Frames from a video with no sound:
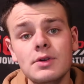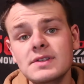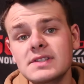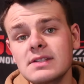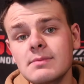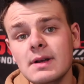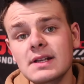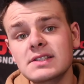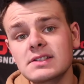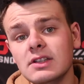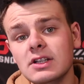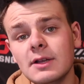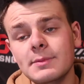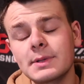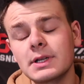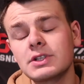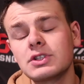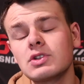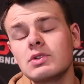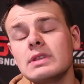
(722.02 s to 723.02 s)
or you see my sled out
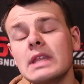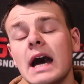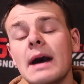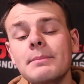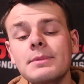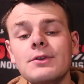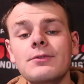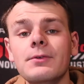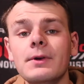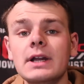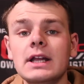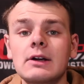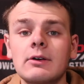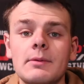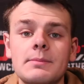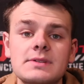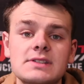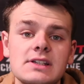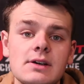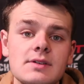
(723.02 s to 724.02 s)
there, do not be afraid to come
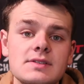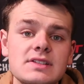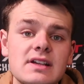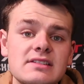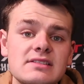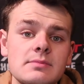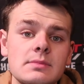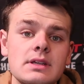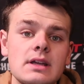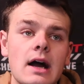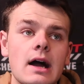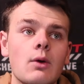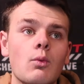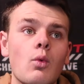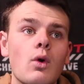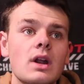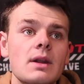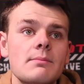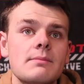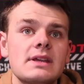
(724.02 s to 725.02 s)
up and say what's up to me. I
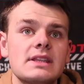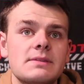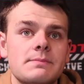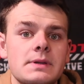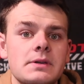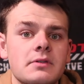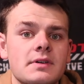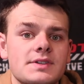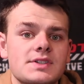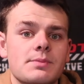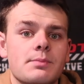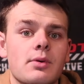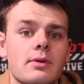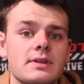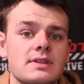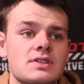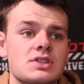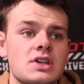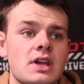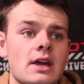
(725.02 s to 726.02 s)
want to meet the people that
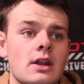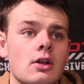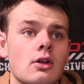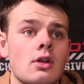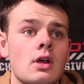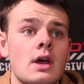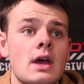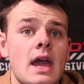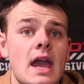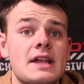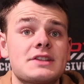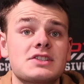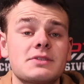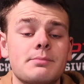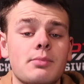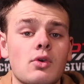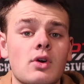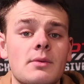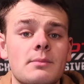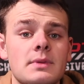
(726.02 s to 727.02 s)
support this channel and
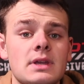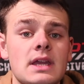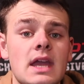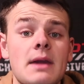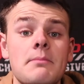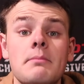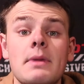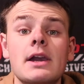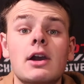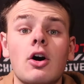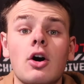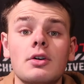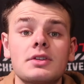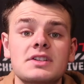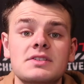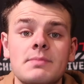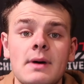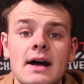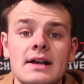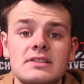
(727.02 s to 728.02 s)
support me and make all
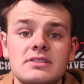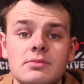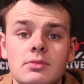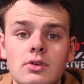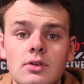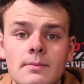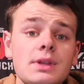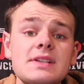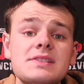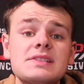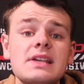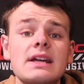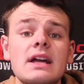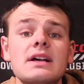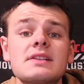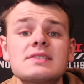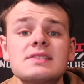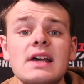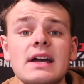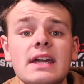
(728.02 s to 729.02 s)
this possible. Please
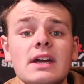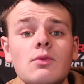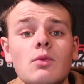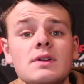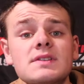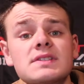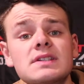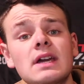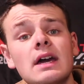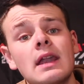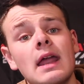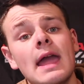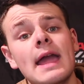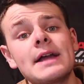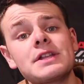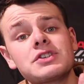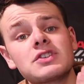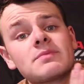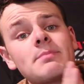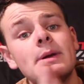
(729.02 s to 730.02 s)
take a second once again
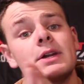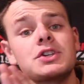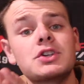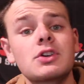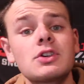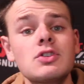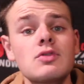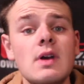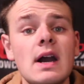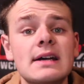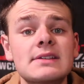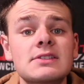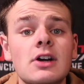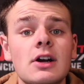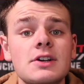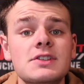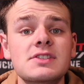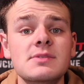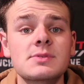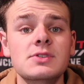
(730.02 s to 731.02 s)
and just make sure you guys
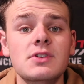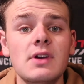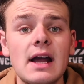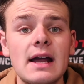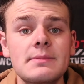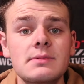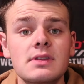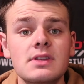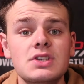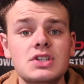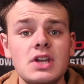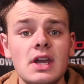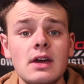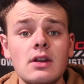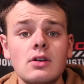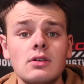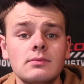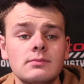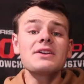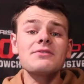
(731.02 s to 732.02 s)
are subscribed to the
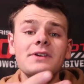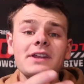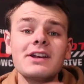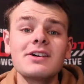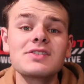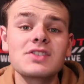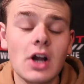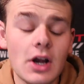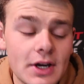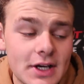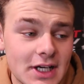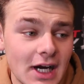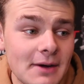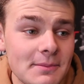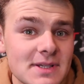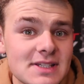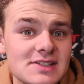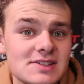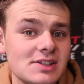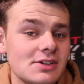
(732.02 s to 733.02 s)
channel. Riding videos are
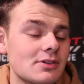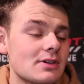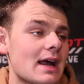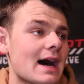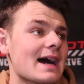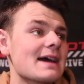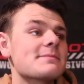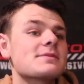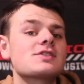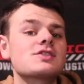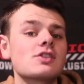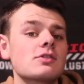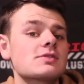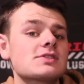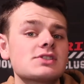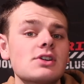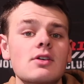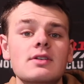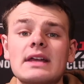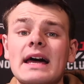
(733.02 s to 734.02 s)
coming soon. I'm so
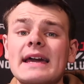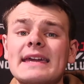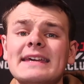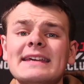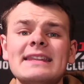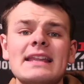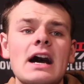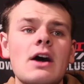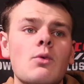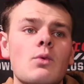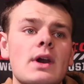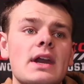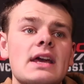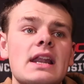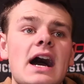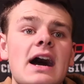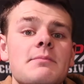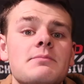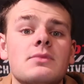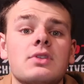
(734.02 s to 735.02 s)
stoked. I cannot wait.
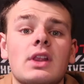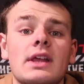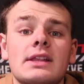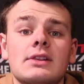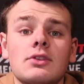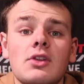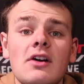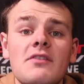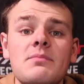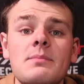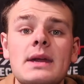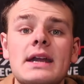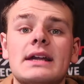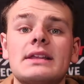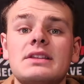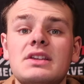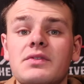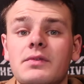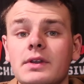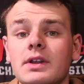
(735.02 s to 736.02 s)
I'm like, love
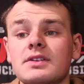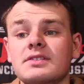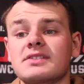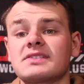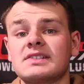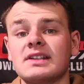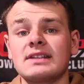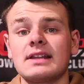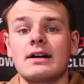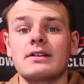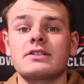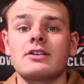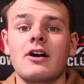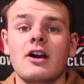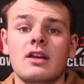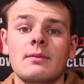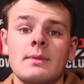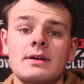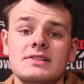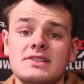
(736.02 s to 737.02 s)
making these videos and sitting down
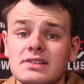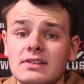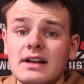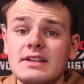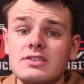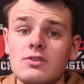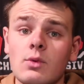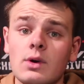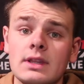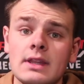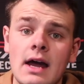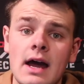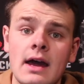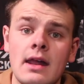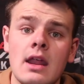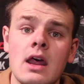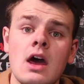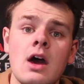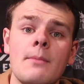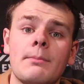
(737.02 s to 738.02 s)
talking about sleds and
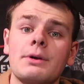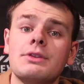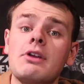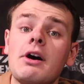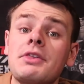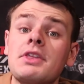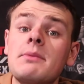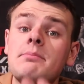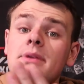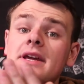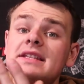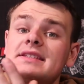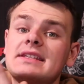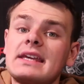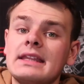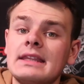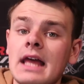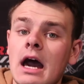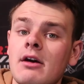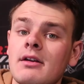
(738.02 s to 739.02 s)
whatnot, but nothing beats
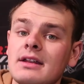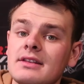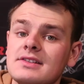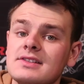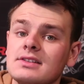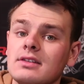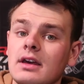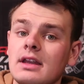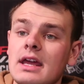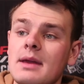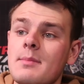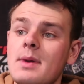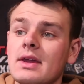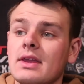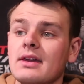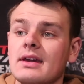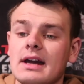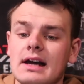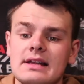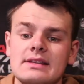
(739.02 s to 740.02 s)
getting out on the sled and
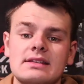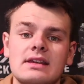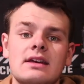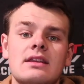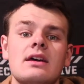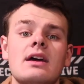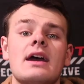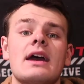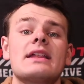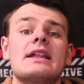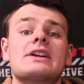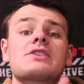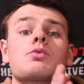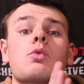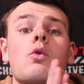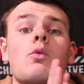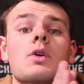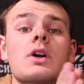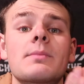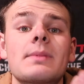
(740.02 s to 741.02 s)
making content, and that's
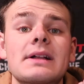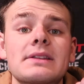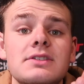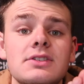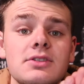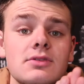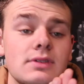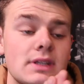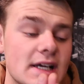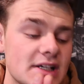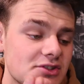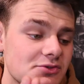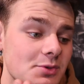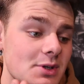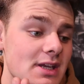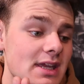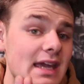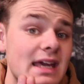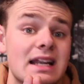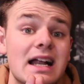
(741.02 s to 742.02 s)
what we're about to do next
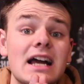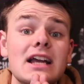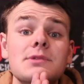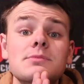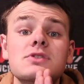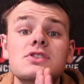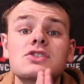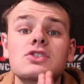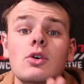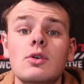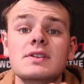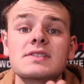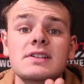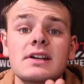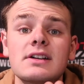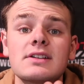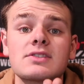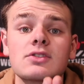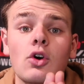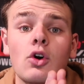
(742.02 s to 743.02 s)
week, and I am so
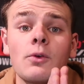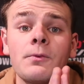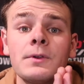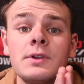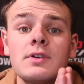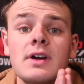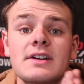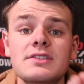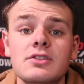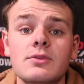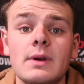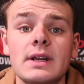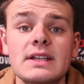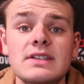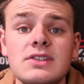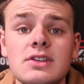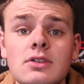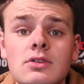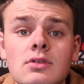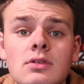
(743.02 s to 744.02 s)
excited, so hopefully you guys are ready
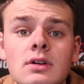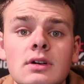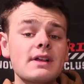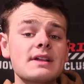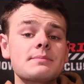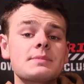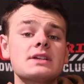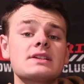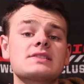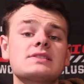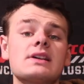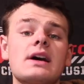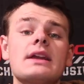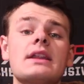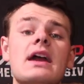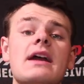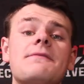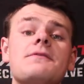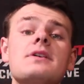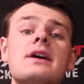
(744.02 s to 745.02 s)
too. With that being
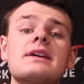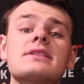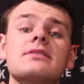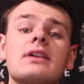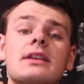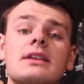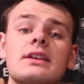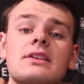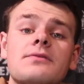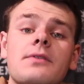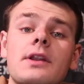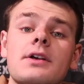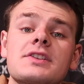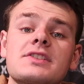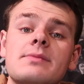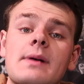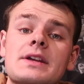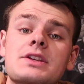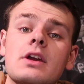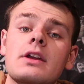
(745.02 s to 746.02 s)
said, if you guys liked today's video,
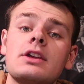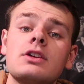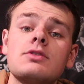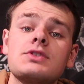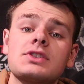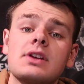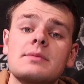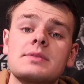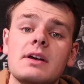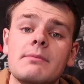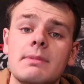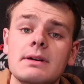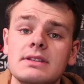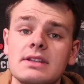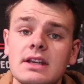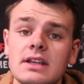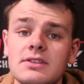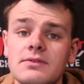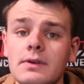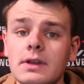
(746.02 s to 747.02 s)
smash a huge thumbs up on
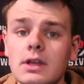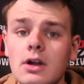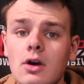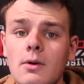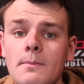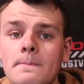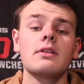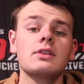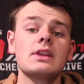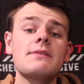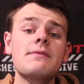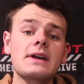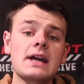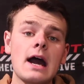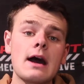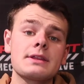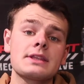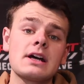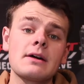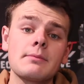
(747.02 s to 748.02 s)
today's video. Leave a
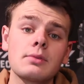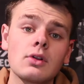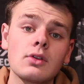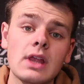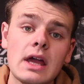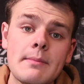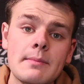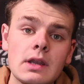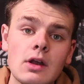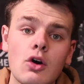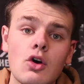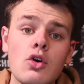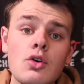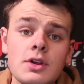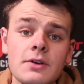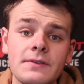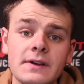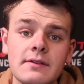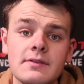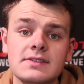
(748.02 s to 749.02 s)
comment down below letting me know who
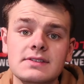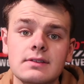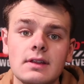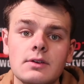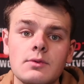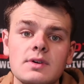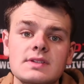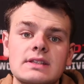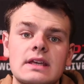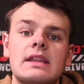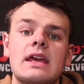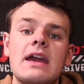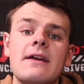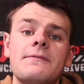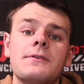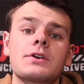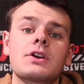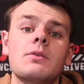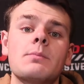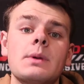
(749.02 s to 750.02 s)
your favorite sled was and
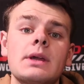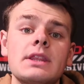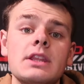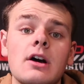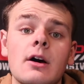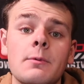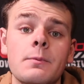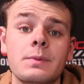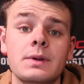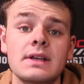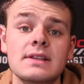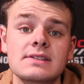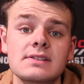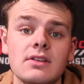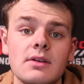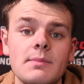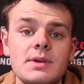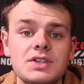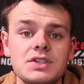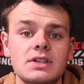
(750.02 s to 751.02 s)
if you're going to be in the Upper
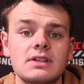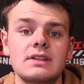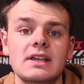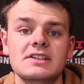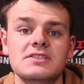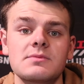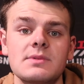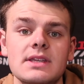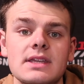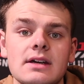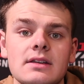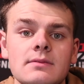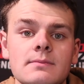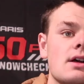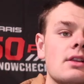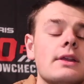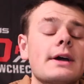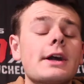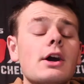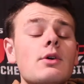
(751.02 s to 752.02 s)
Peninsula of Michigan next weekend.
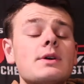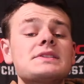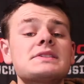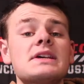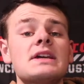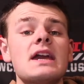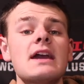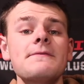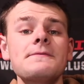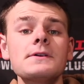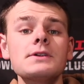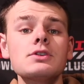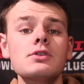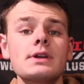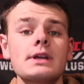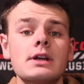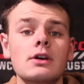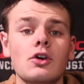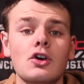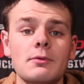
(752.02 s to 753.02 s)
Like always, say if you're new
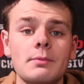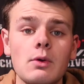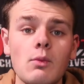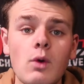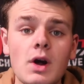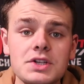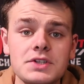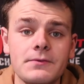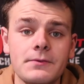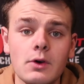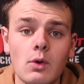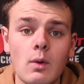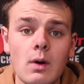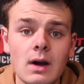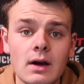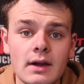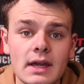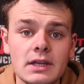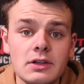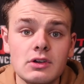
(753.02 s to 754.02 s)
here or you've been watching for a
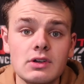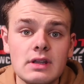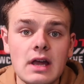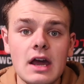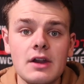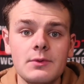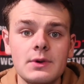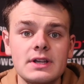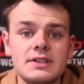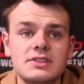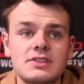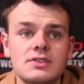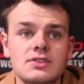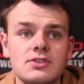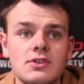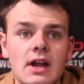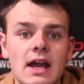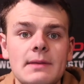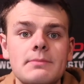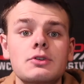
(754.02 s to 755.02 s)
while and you're not already
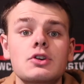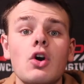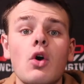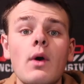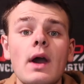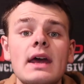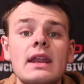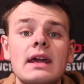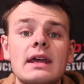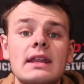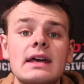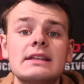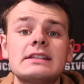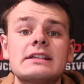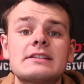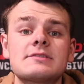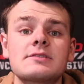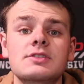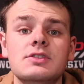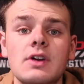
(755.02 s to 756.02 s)
subscribed, go ahead and hit
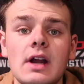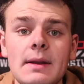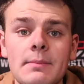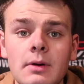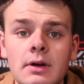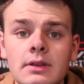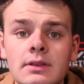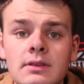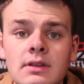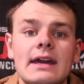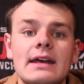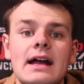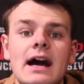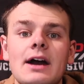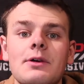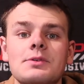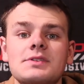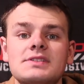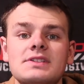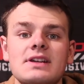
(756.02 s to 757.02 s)
that subscribe button, and
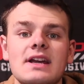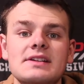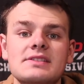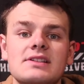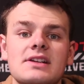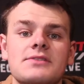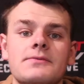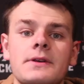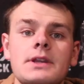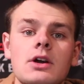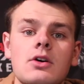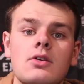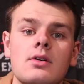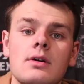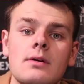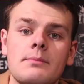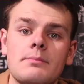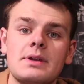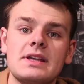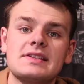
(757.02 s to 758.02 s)
I will see you guys next video.
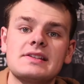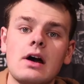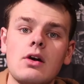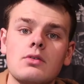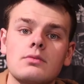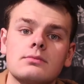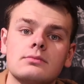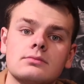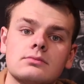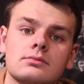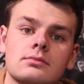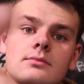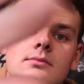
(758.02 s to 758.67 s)
Peace out.